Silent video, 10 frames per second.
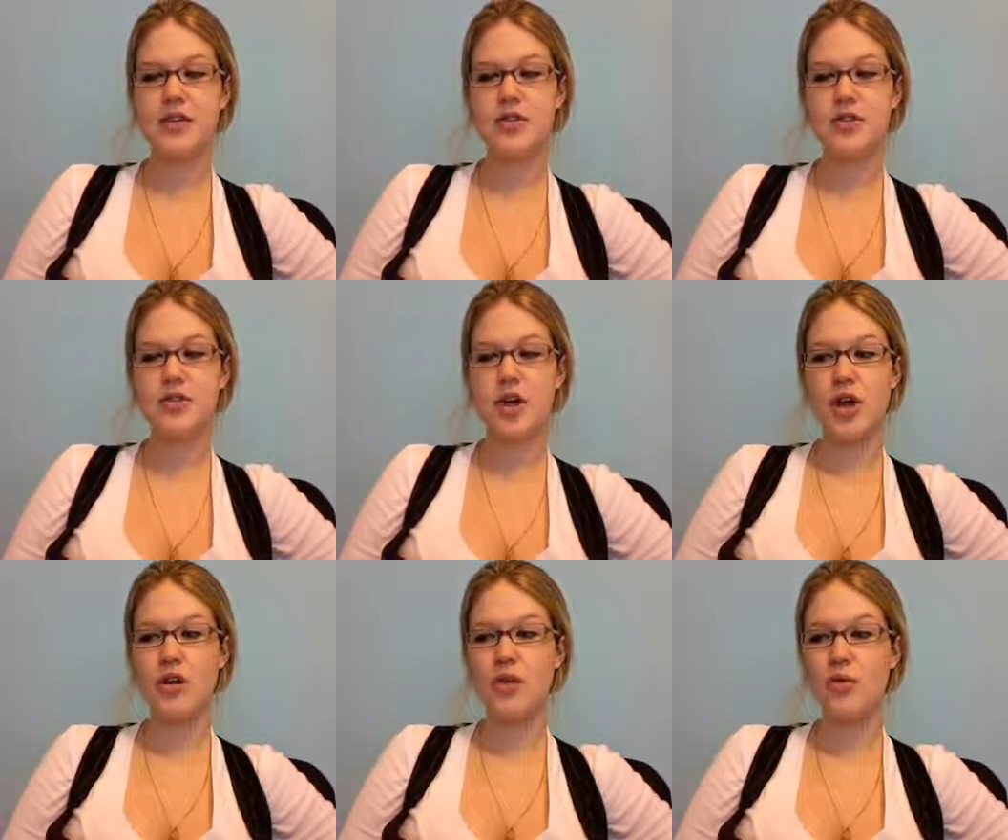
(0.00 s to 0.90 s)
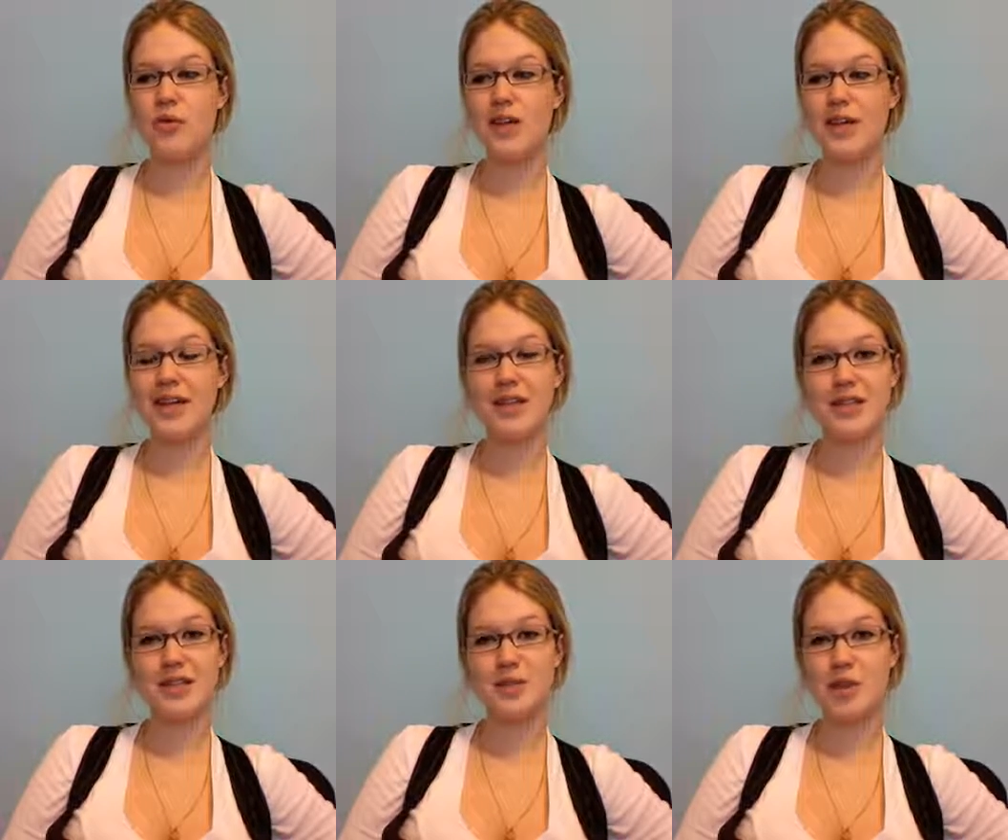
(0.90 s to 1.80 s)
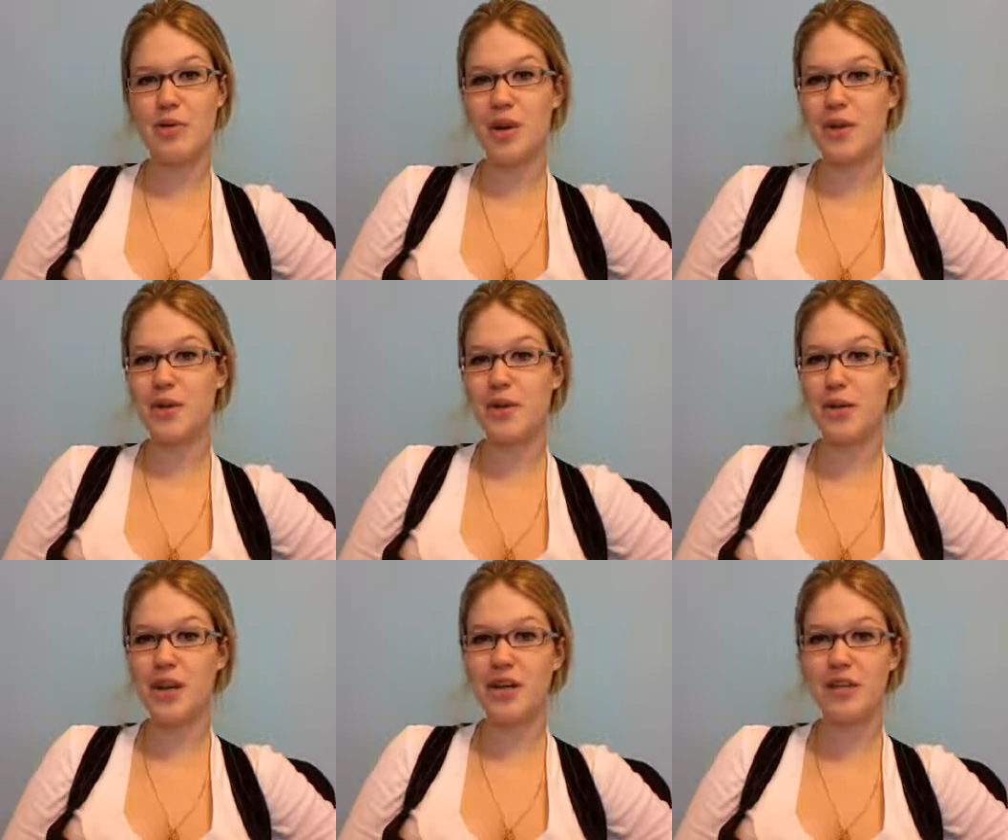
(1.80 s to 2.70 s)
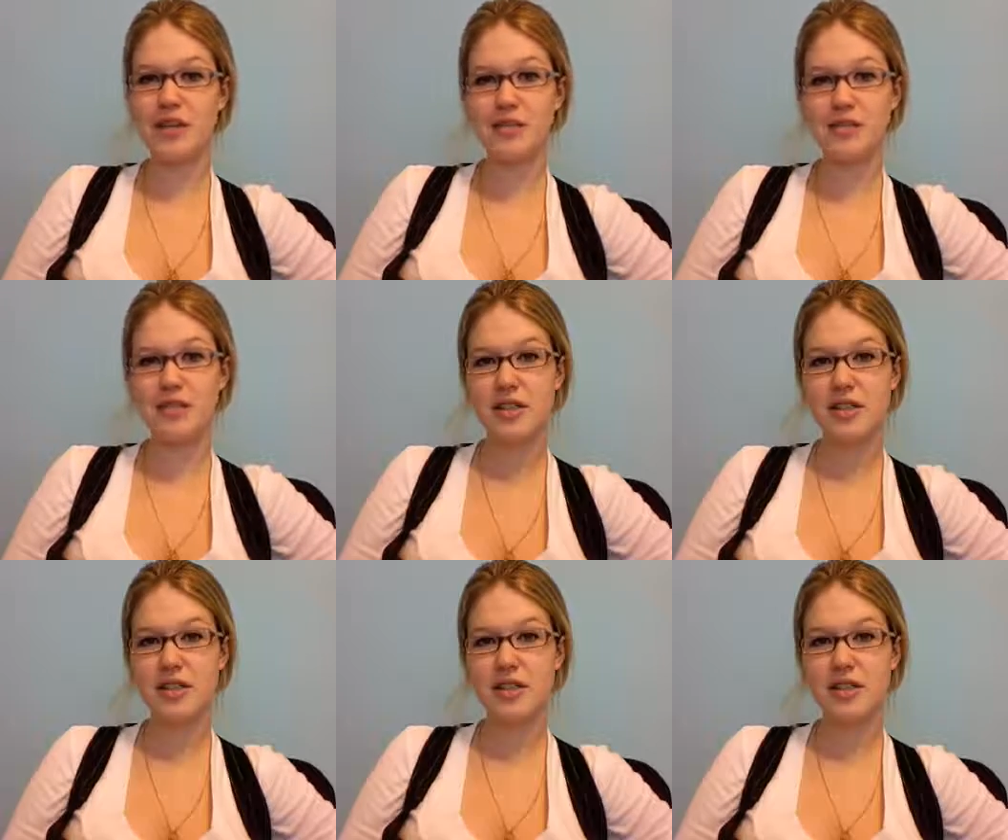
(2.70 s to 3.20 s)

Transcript: So really, it's experimenting with your partner.